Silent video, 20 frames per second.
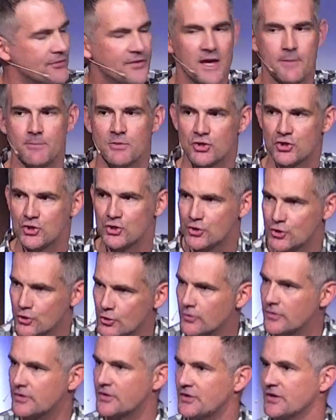their
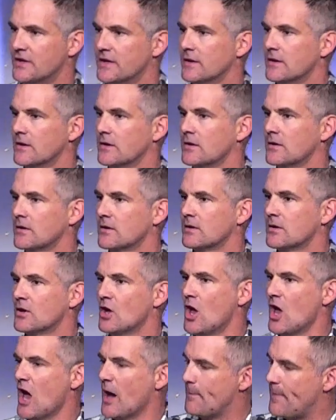maturity,
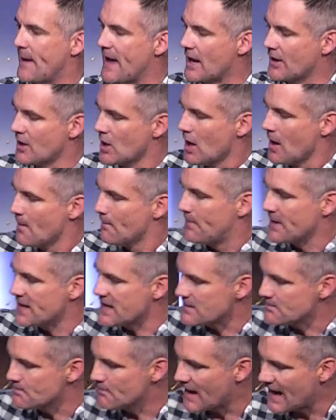about
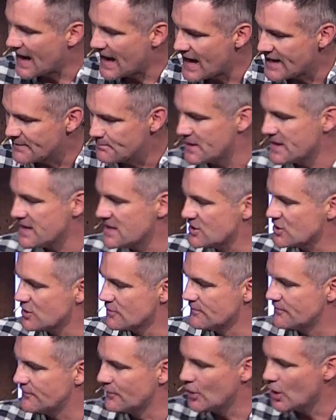being made, being
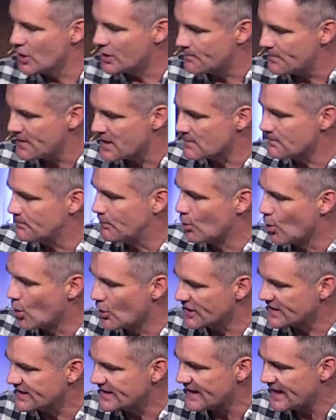converted, being
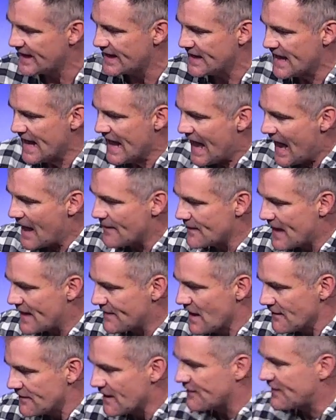born again, and
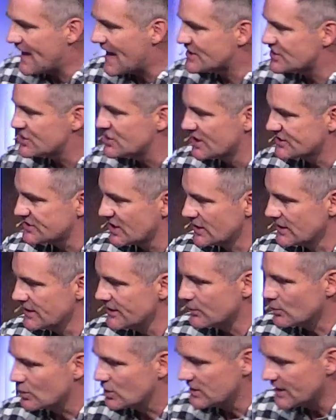that's just a
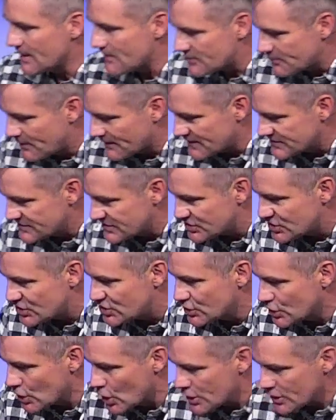little glimpse, but there's this
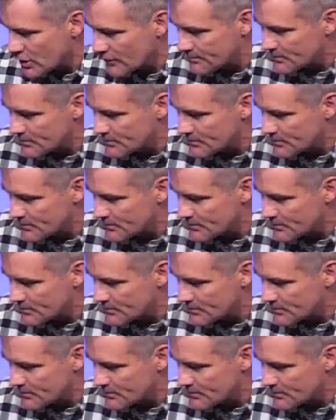journey of